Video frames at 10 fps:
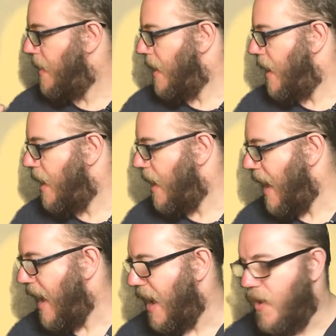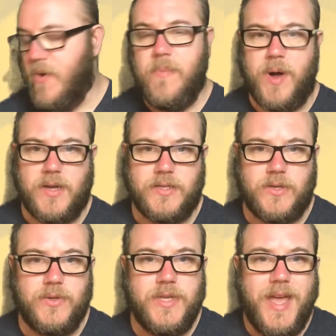how
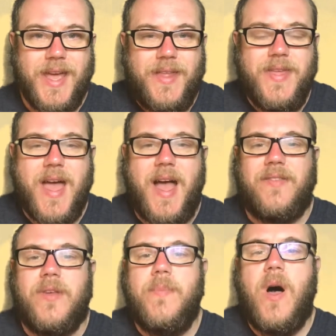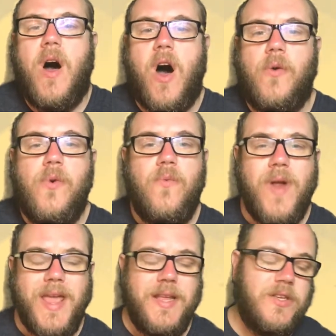particles in the atom are
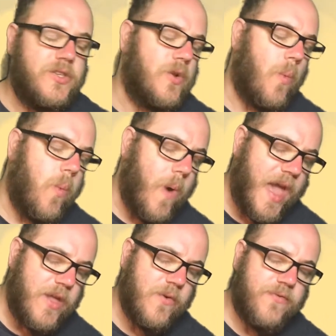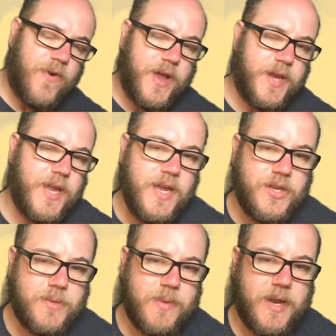arranged, where you'll find
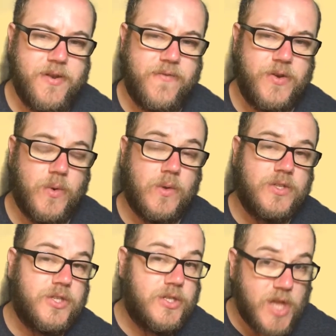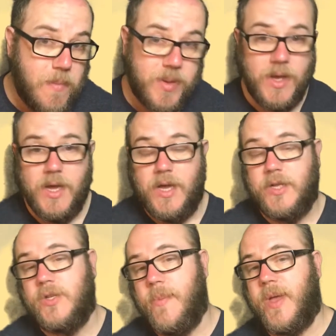each individual
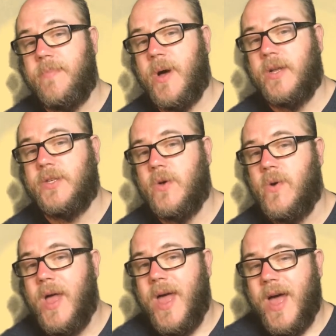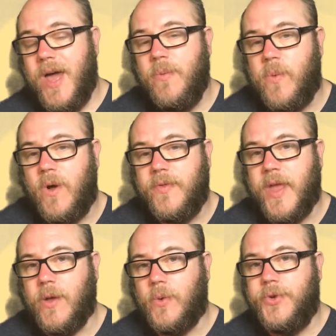subatomic particle and what
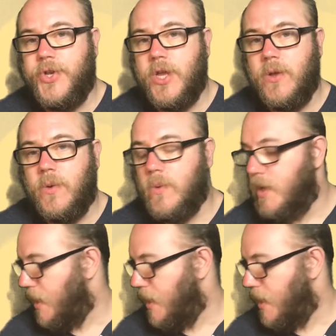they will do.